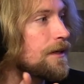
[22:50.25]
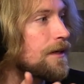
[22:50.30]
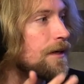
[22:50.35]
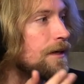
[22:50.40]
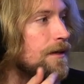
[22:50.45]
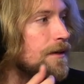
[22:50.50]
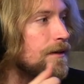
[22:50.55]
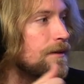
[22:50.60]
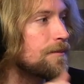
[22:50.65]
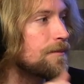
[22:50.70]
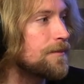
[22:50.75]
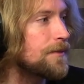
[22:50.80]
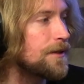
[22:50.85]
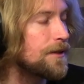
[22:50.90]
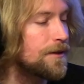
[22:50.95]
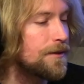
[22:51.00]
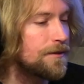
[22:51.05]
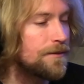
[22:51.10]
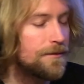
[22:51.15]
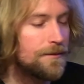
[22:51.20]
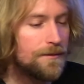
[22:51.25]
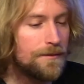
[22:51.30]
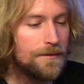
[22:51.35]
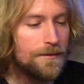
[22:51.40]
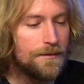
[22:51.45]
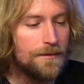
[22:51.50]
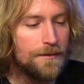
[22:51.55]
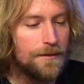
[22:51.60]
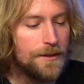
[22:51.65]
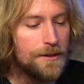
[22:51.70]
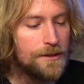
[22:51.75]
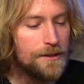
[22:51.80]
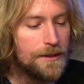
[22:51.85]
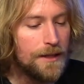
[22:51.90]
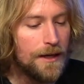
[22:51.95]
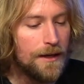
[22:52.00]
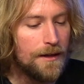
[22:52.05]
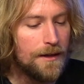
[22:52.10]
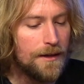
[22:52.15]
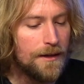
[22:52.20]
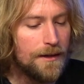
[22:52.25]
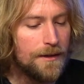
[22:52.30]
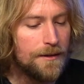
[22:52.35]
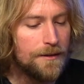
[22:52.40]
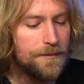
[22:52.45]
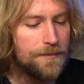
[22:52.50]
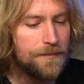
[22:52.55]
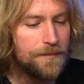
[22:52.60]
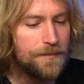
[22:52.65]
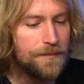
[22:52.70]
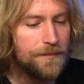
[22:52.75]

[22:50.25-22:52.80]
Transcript: Um, you know, there's uh,